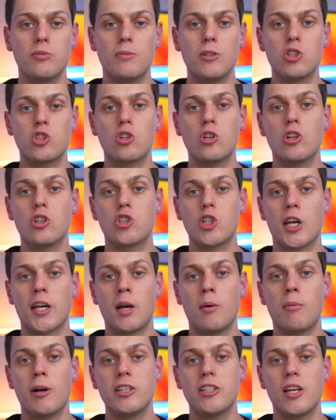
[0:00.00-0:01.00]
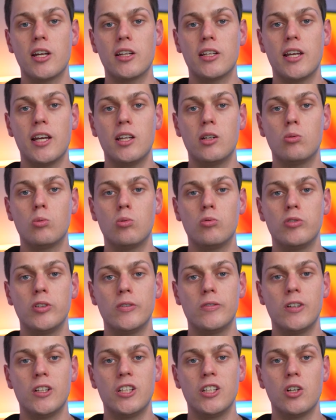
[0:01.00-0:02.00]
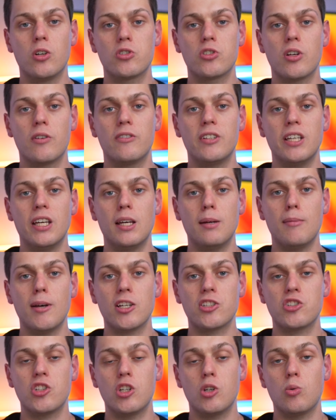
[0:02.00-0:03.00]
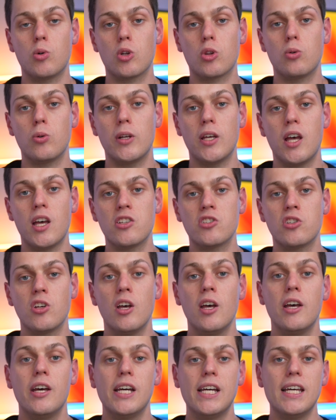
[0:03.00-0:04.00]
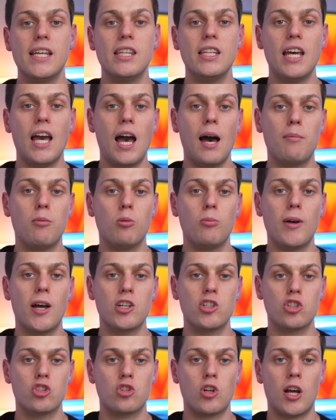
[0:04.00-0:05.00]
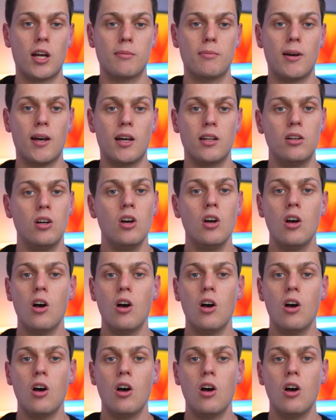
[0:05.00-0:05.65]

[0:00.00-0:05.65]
be sure to check out my dedicated review videos of the MX Anywhere 3S and the Apple Magic Trackpad.